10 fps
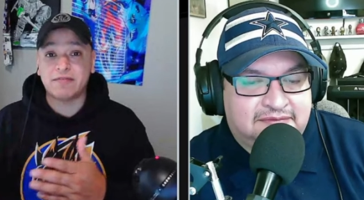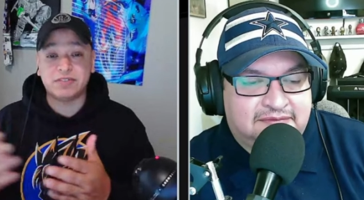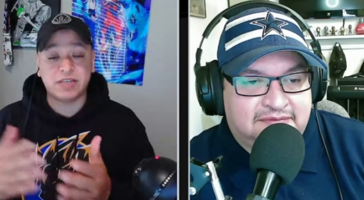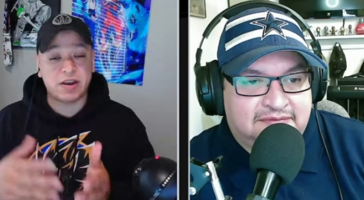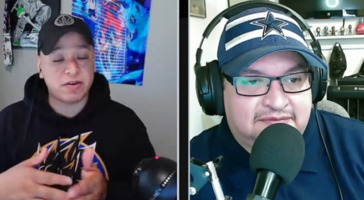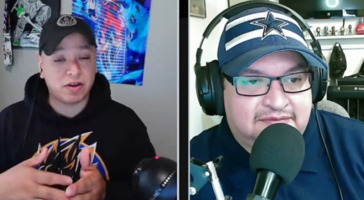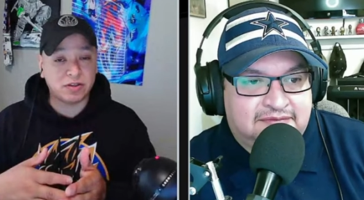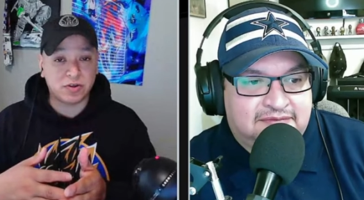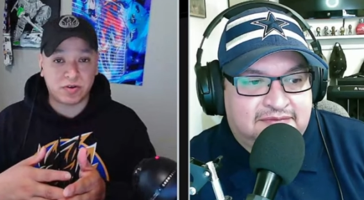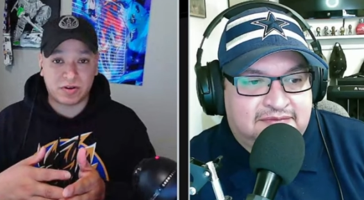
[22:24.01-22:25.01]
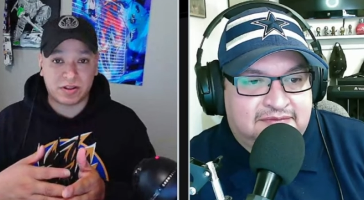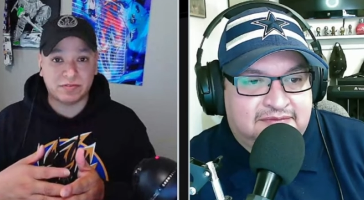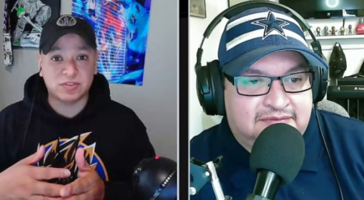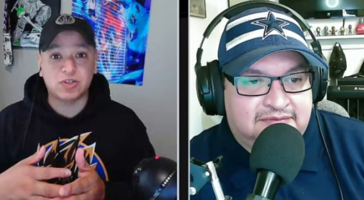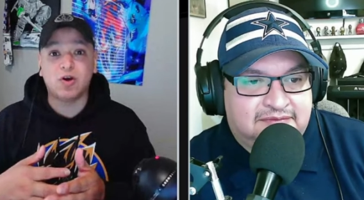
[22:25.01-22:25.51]
Speaker 1: They have dairy
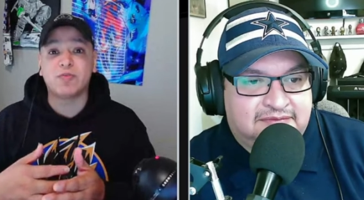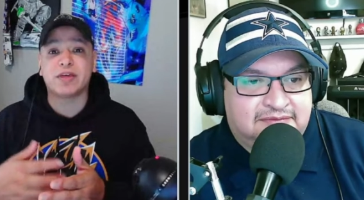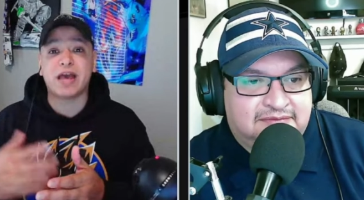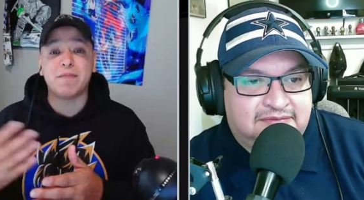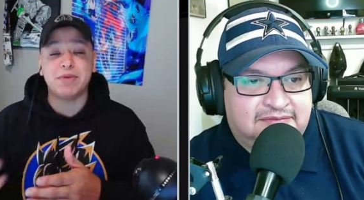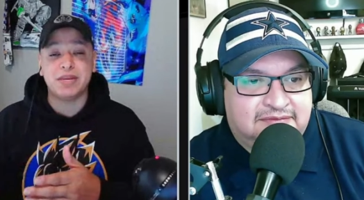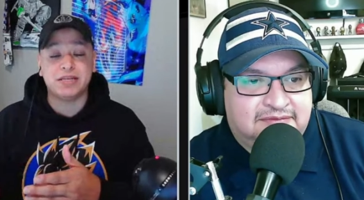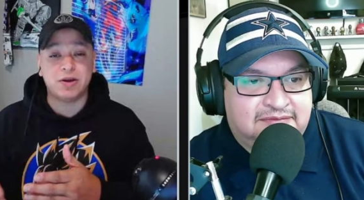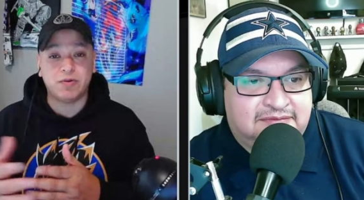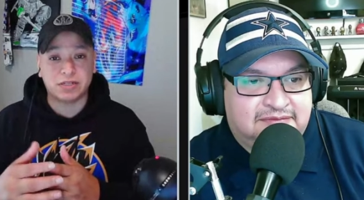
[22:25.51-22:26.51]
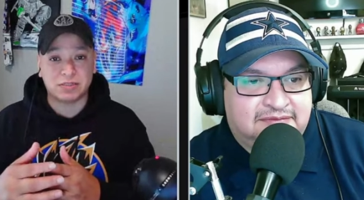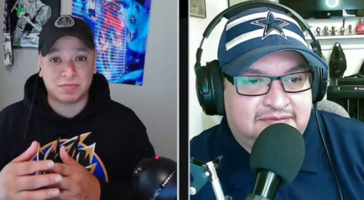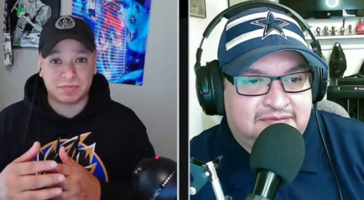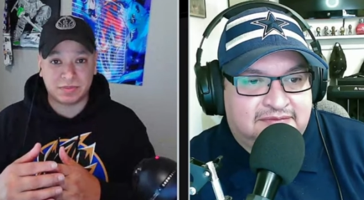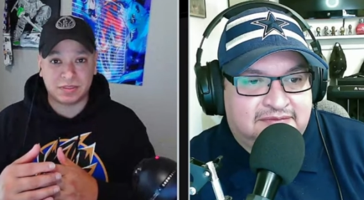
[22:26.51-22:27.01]
alternatives. Joe, they got mini
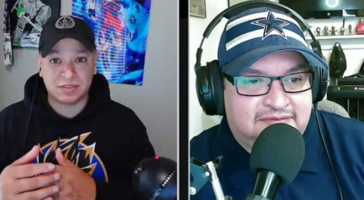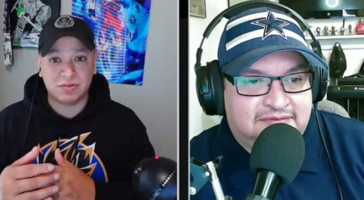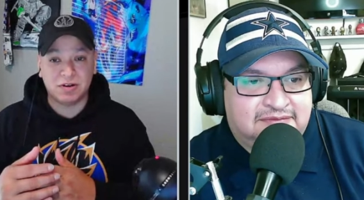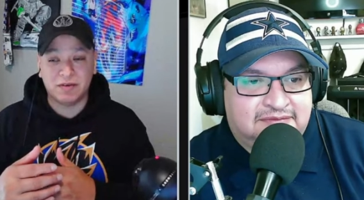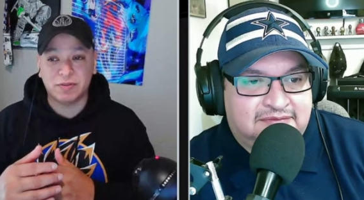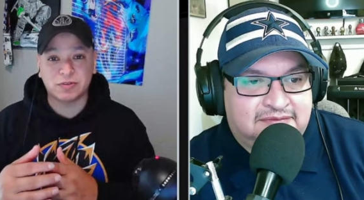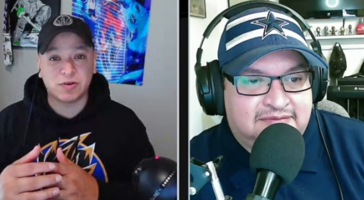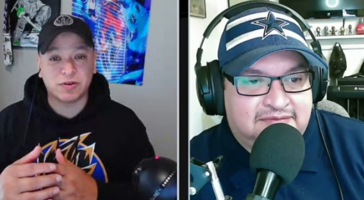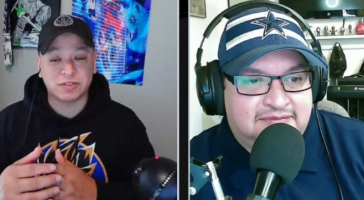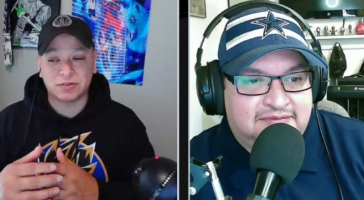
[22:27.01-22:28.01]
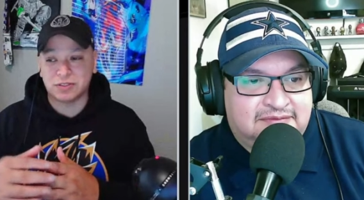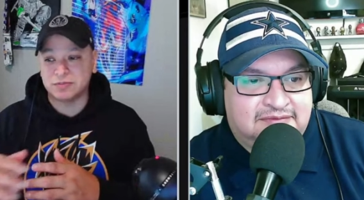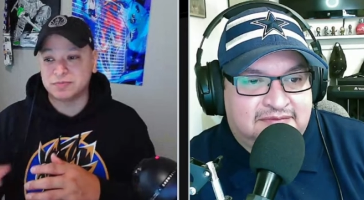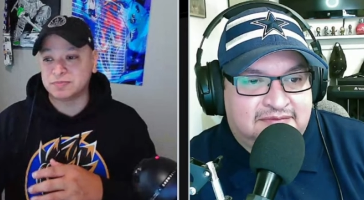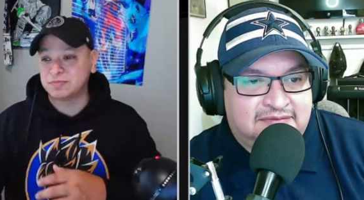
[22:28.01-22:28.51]
donuts. You love those donuts,
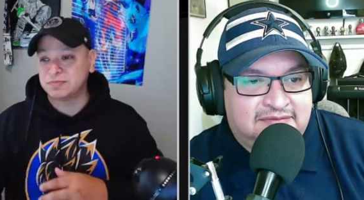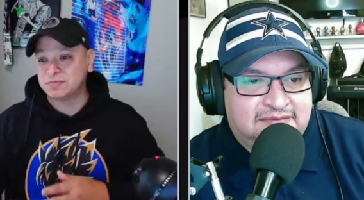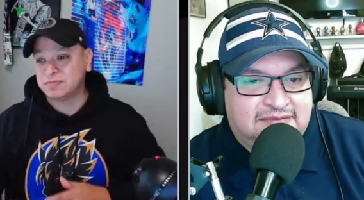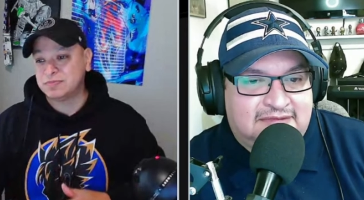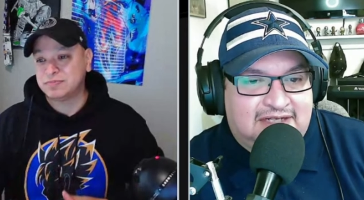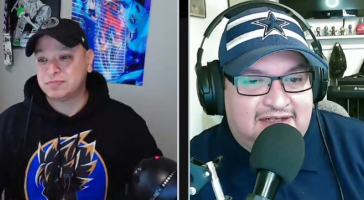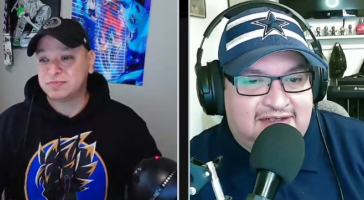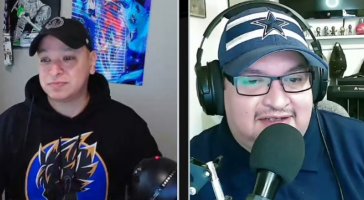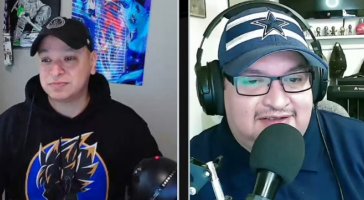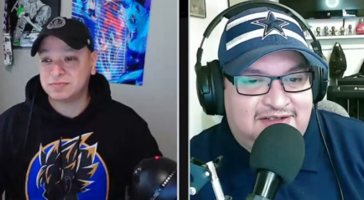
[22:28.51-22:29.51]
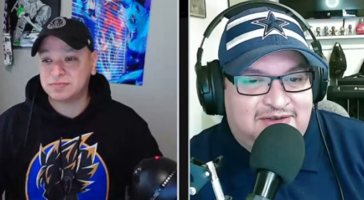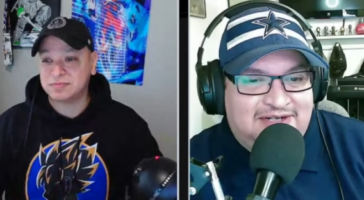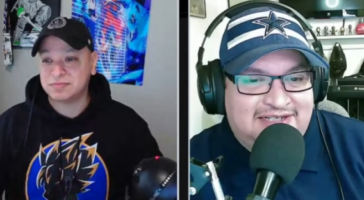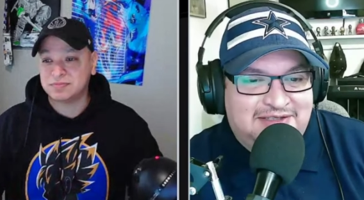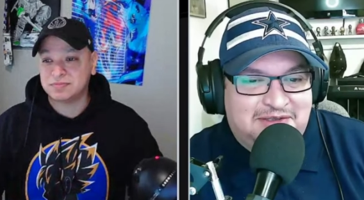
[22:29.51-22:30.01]
don't you? Yeah. You know what
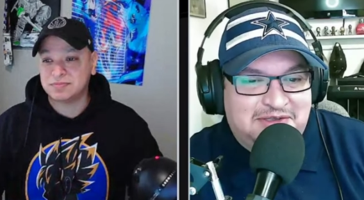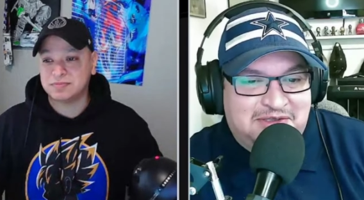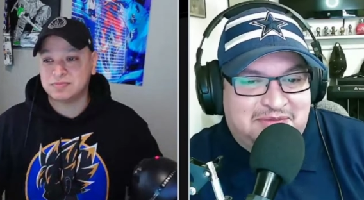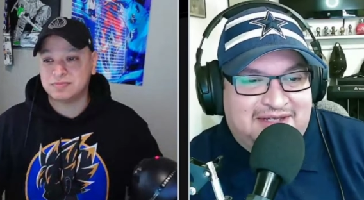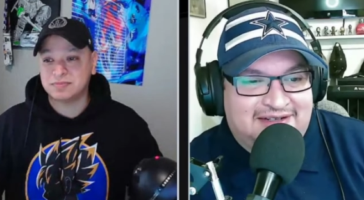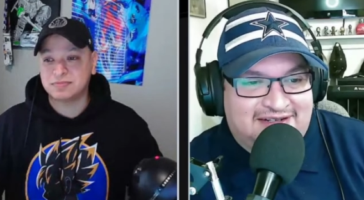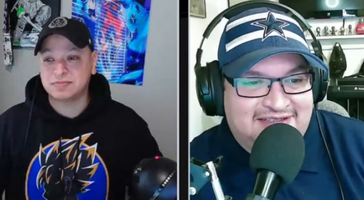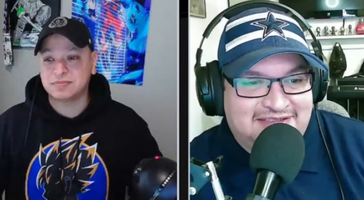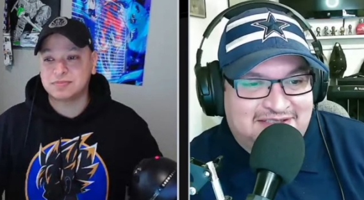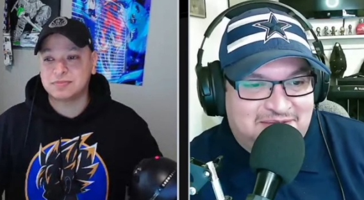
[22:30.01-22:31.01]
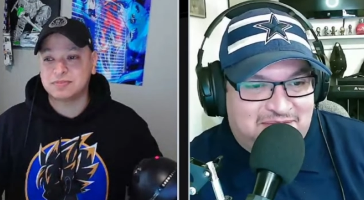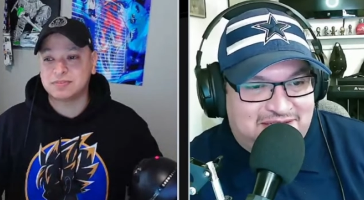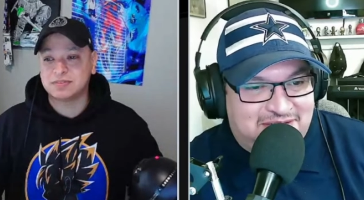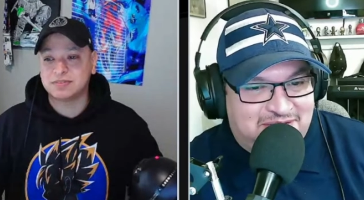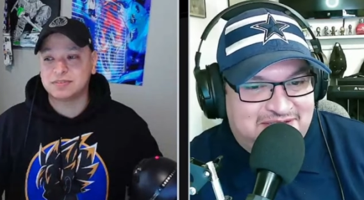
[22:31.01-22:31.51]
I
Speaker 2: told you, man. I like to dip my
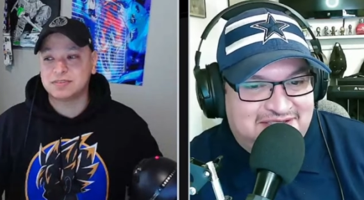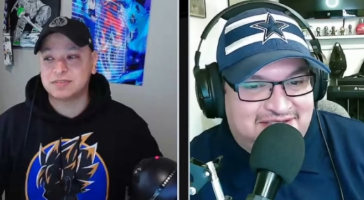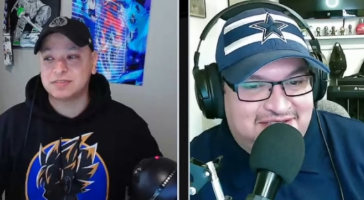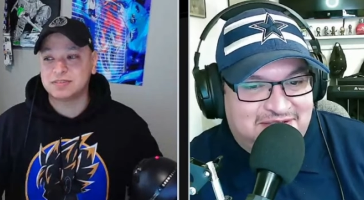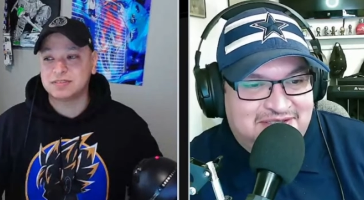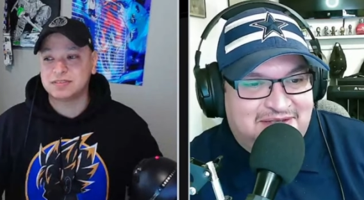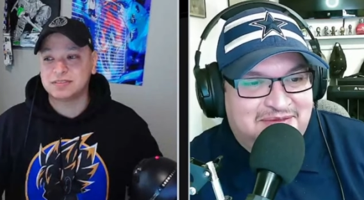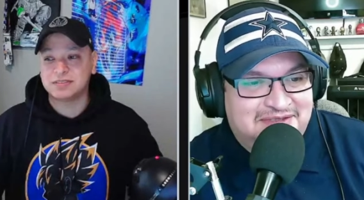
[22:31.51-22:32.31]
donuts in a little something,